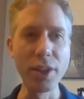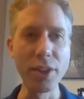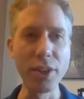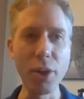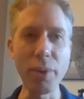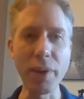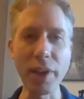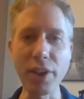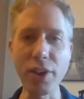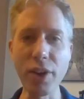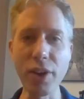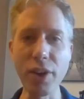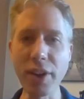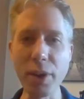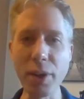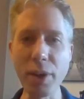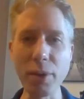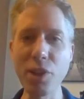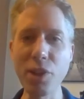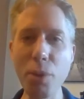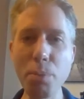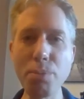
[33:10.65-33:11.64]
No, he couldn't. There
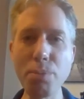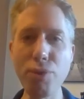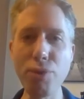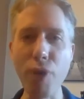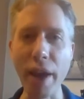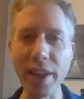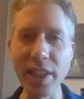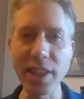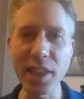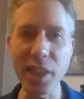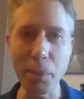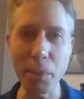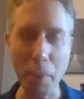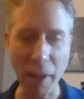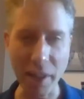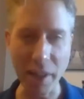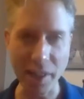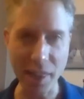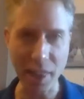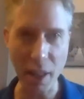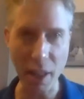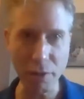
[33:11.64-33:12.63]
was no brain
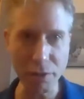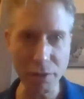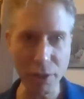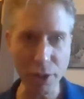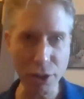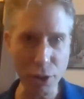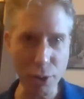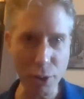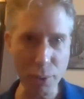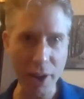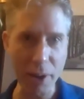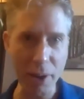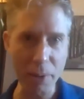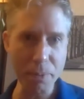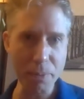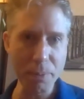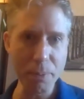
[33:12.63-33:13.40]
space left to do it.